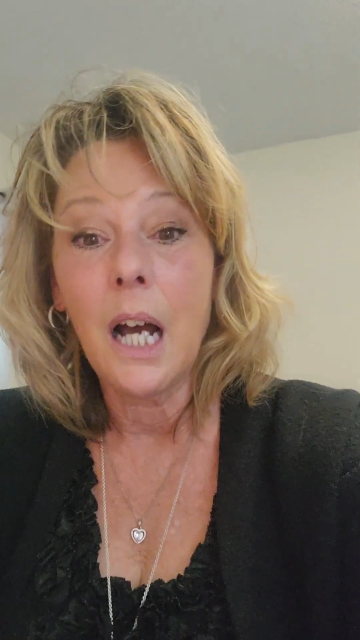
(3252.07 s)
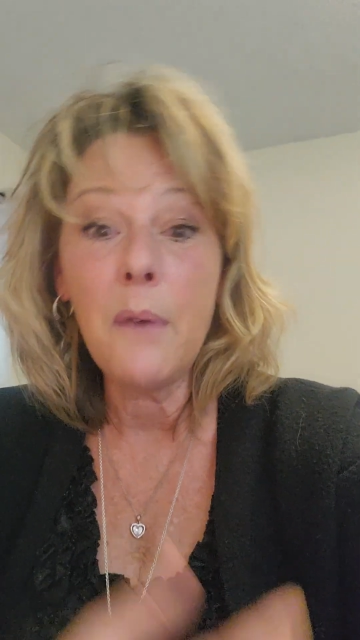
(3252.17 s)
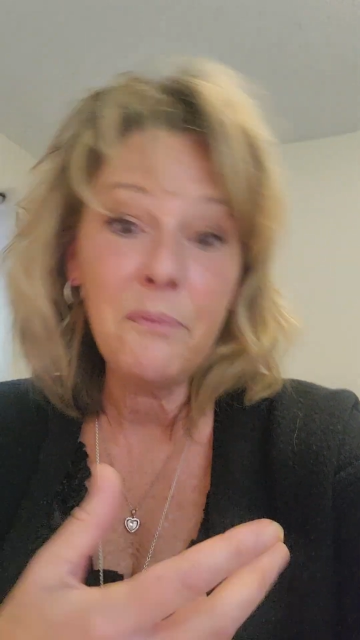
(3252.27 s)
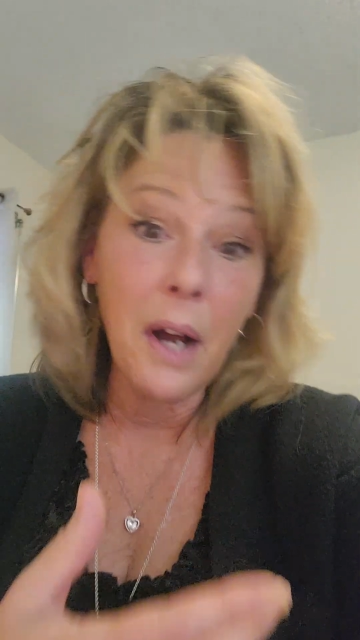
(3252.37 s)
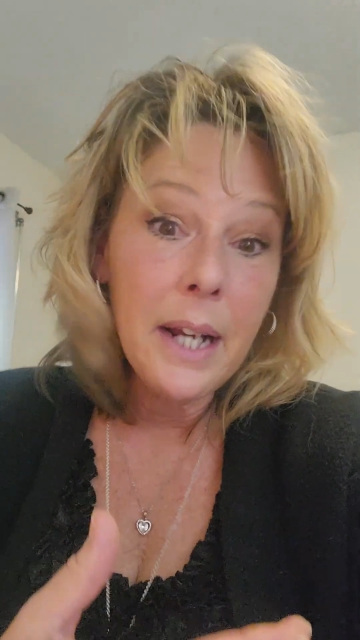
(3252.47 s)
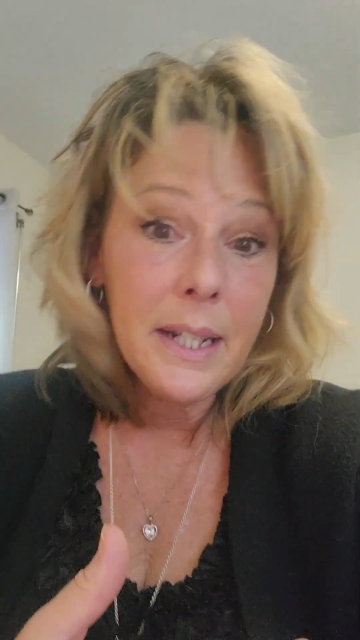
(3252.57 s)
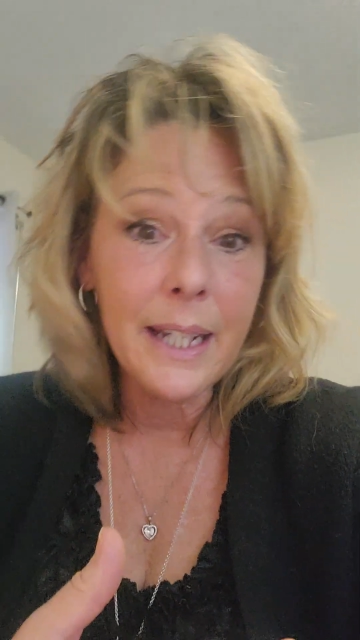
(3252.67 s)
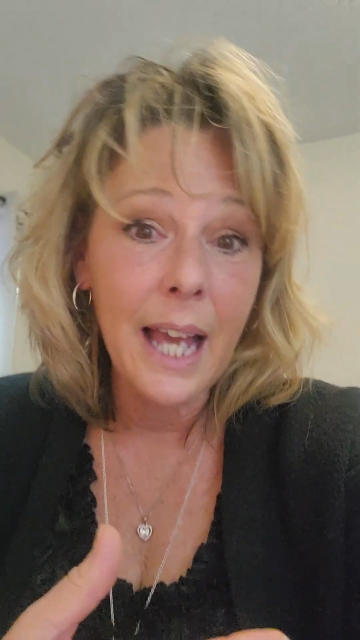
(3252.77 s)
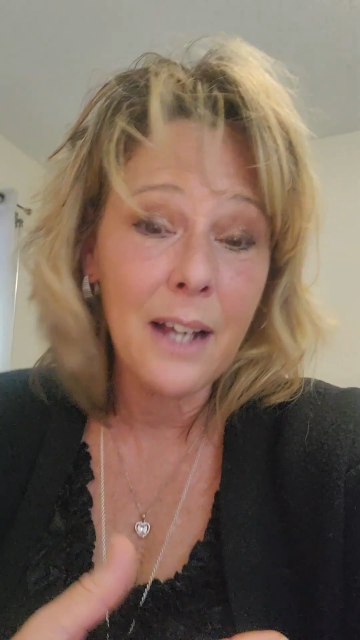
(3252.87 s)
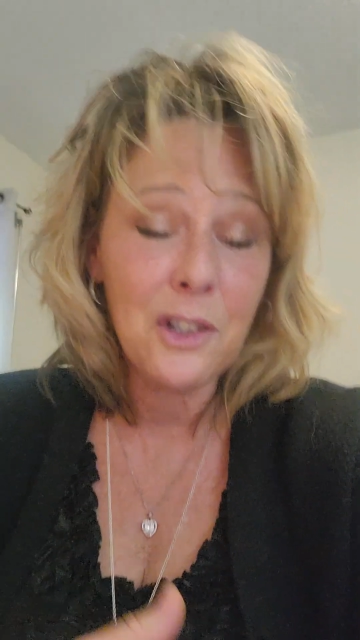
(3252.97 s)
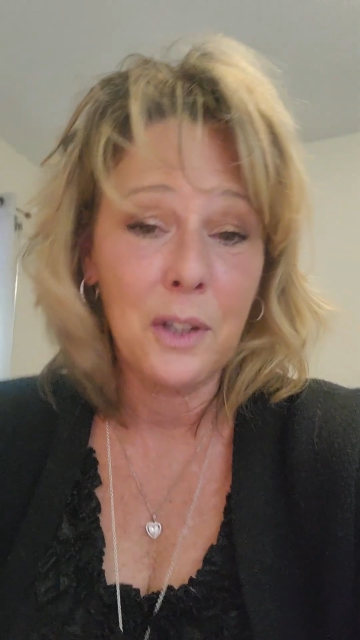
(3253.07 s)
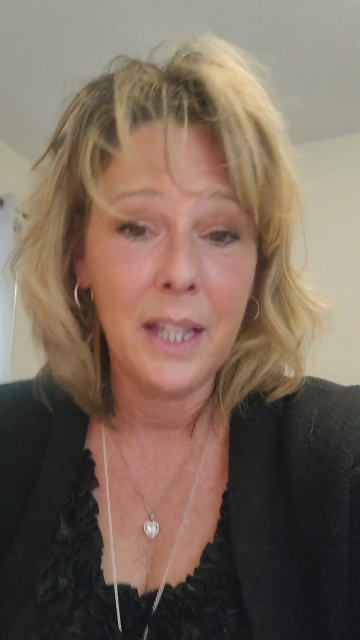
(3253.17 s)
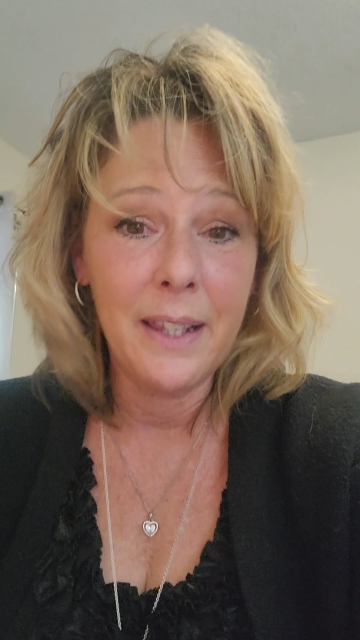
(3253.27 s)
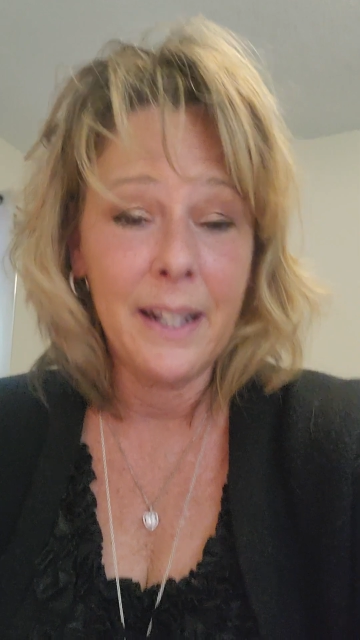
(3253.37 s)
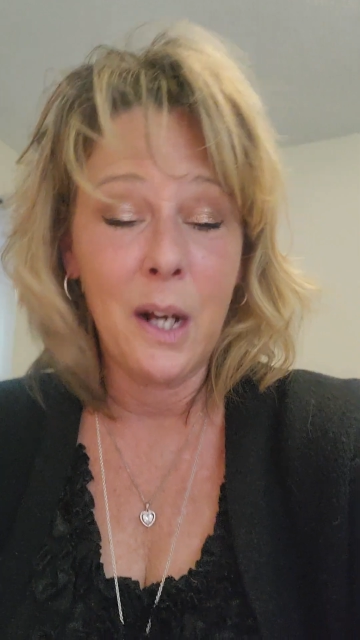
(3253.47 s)
I'm finding
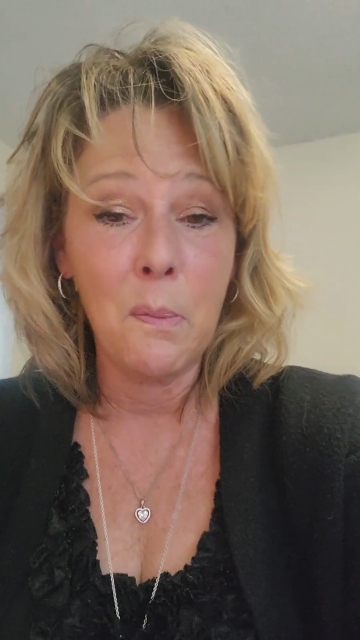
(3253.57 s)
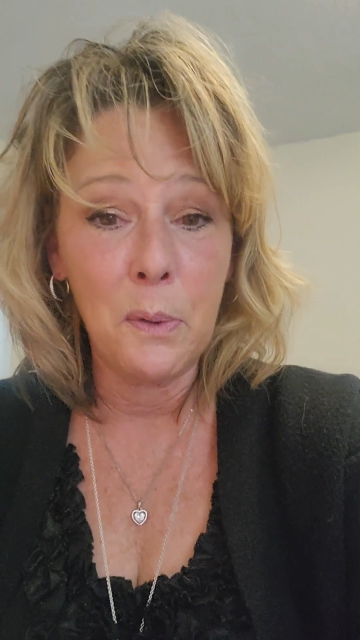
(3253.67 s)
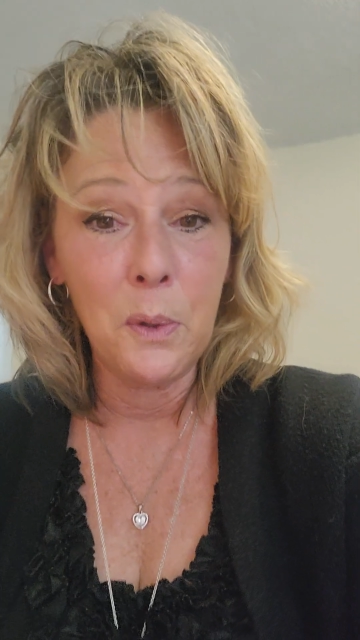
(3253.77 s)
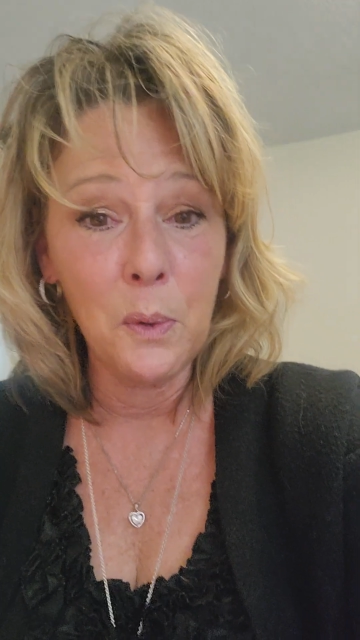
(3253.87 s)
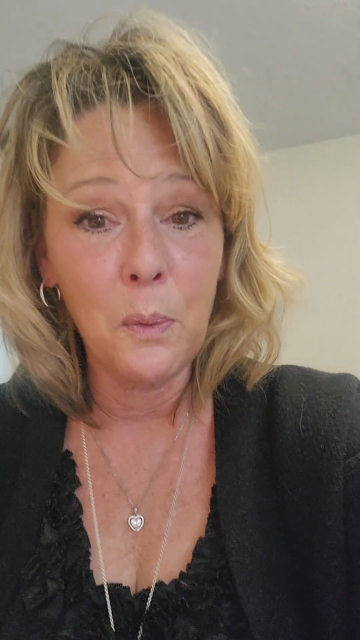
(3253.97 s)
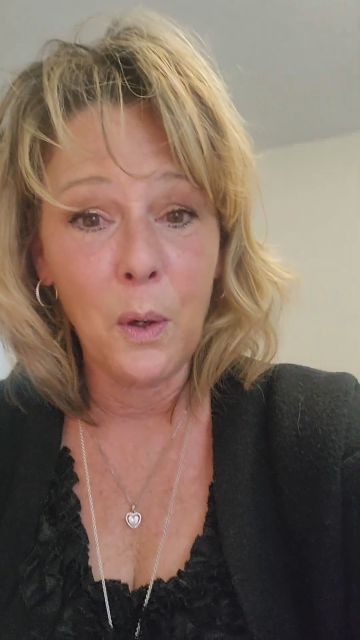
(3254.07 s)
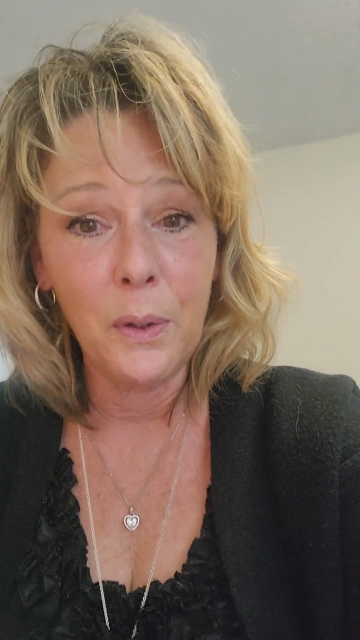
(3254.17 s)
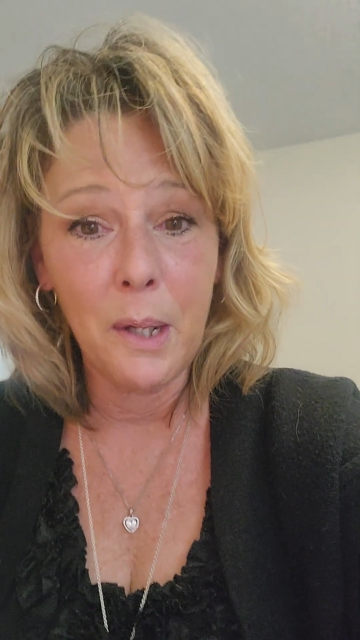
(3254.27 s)
actually that albuterol